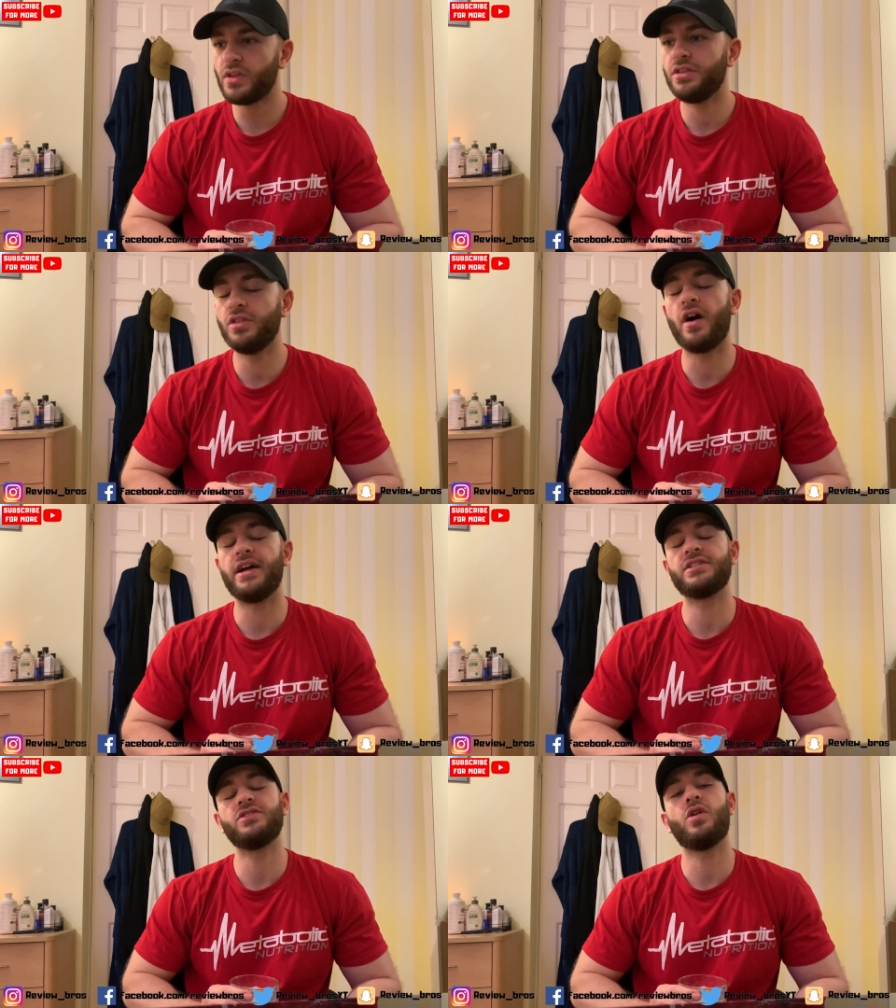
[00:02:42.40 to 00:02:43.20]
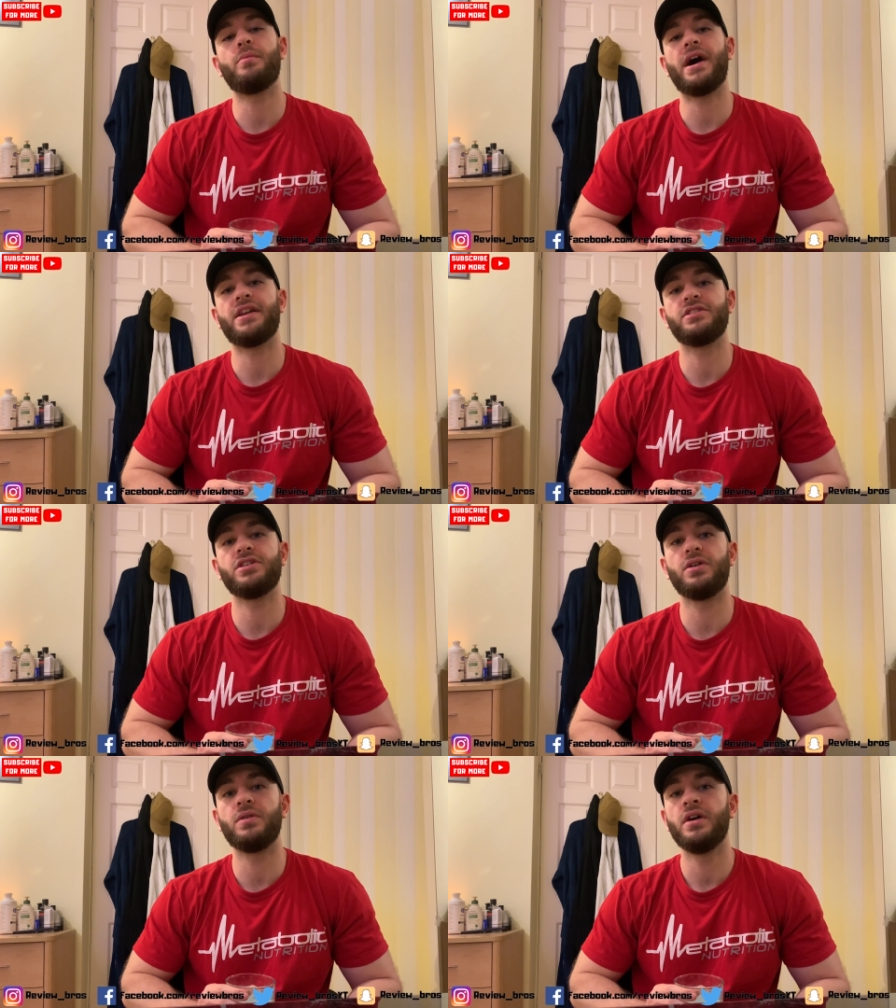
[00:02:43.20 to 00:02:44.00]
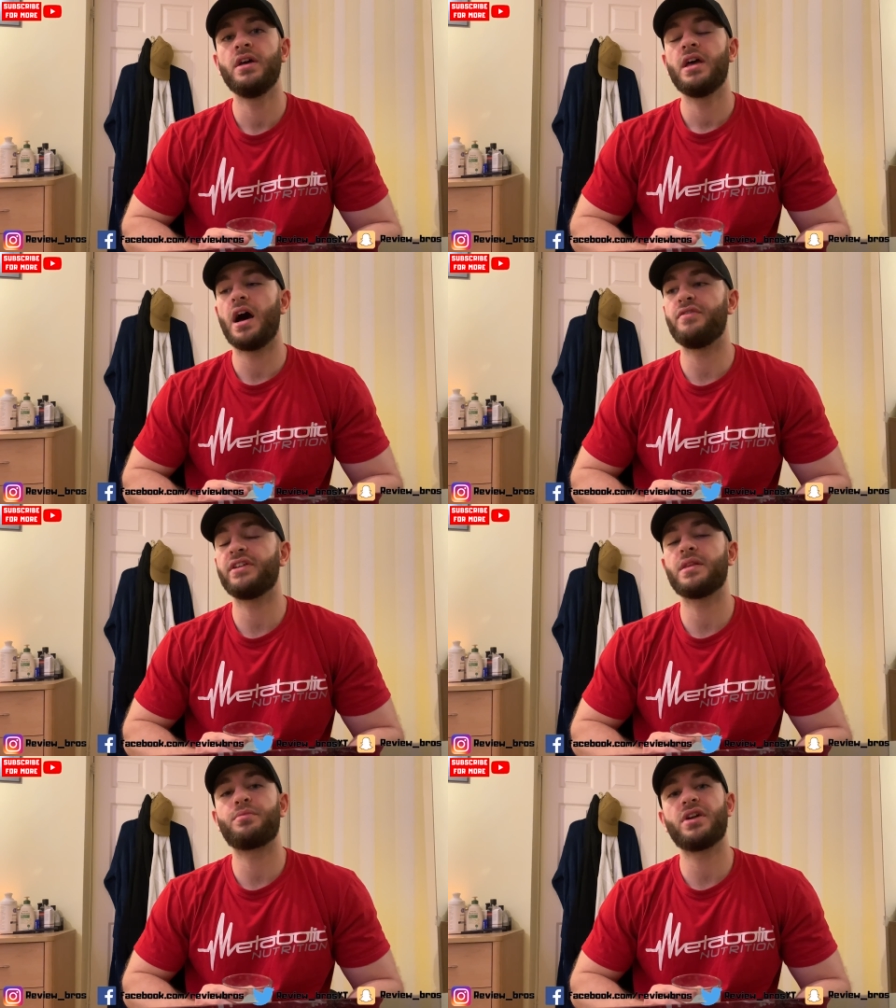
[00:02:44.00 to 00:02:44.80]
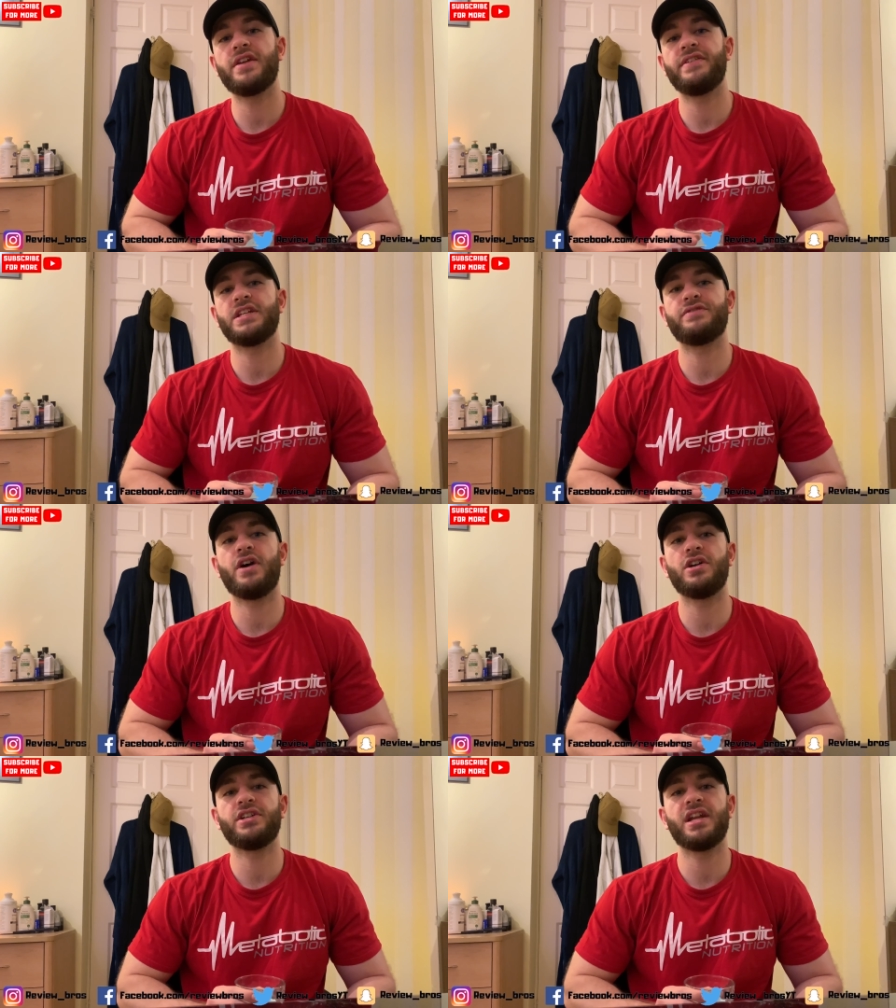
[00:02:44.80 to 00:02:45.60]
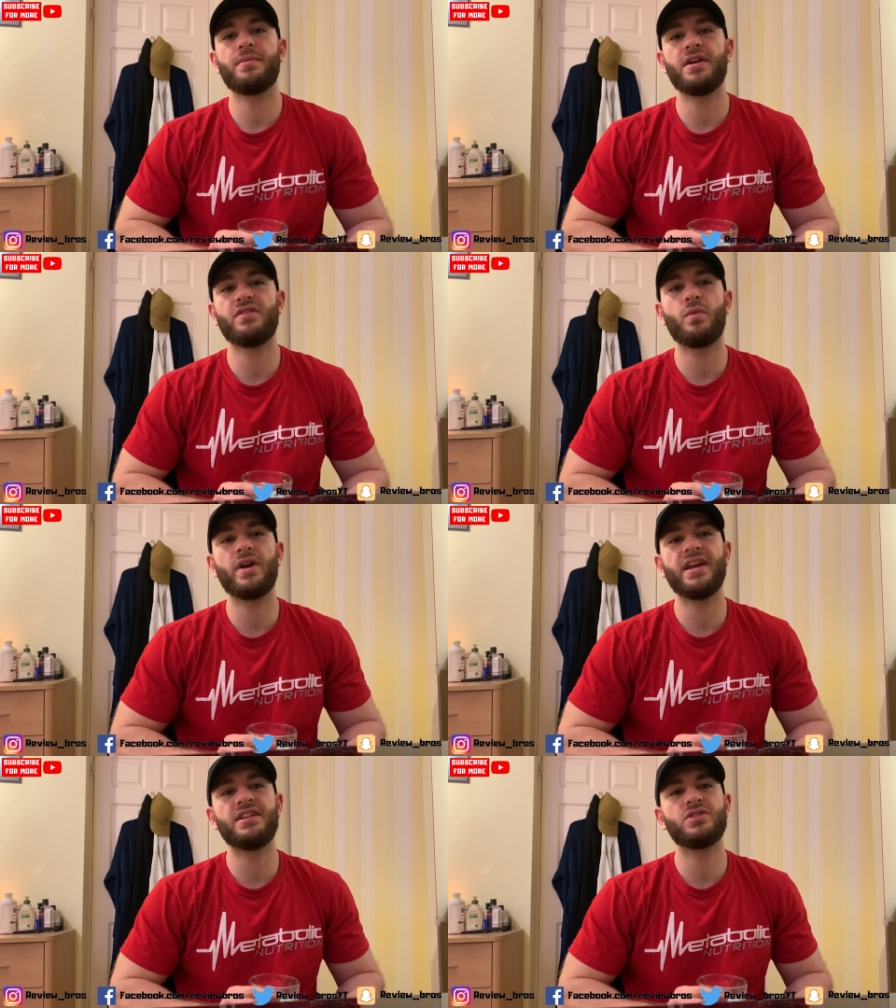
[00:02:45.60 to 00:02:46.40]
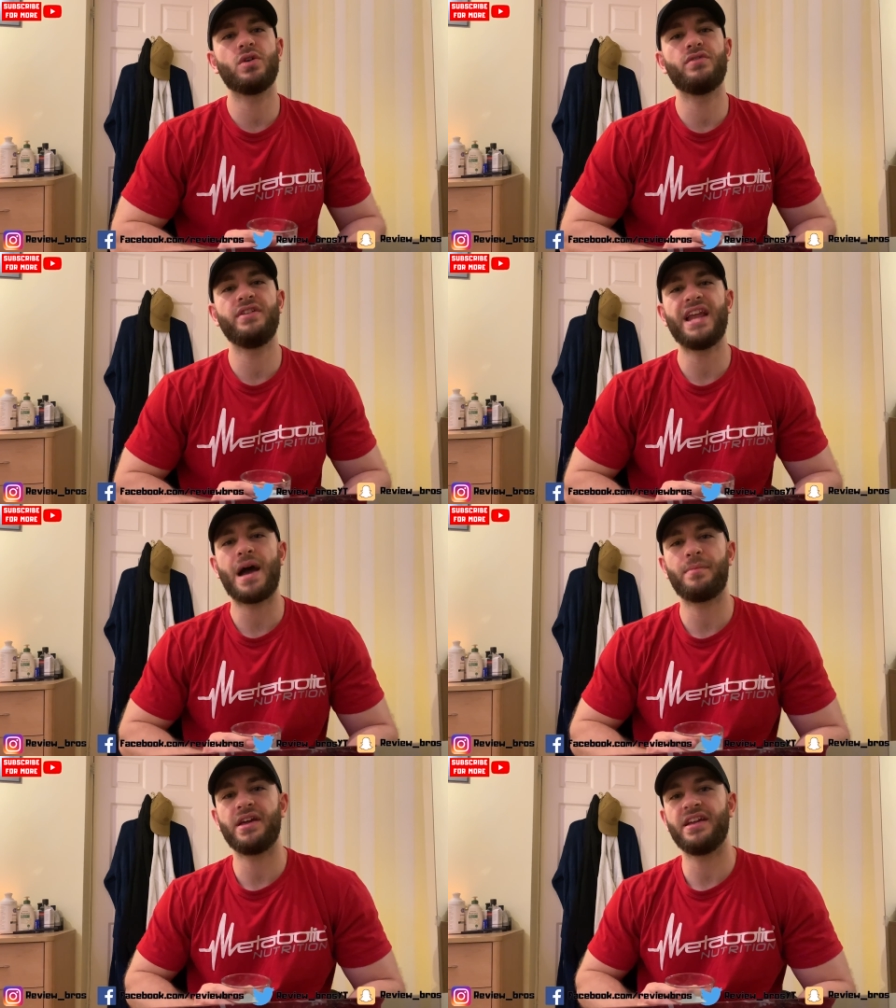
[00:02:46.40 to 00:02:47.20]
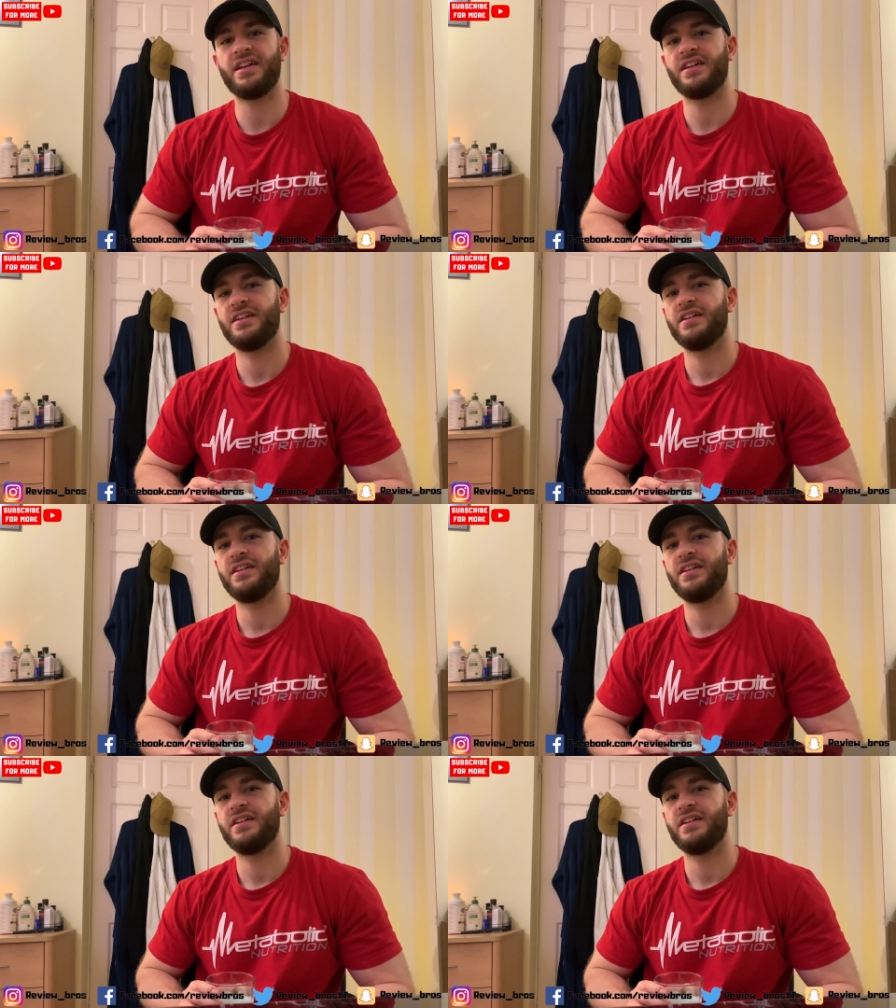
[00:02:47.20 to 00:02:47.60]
Nice, not bad at all. I think the previous version had a bit of a weird sort of nappy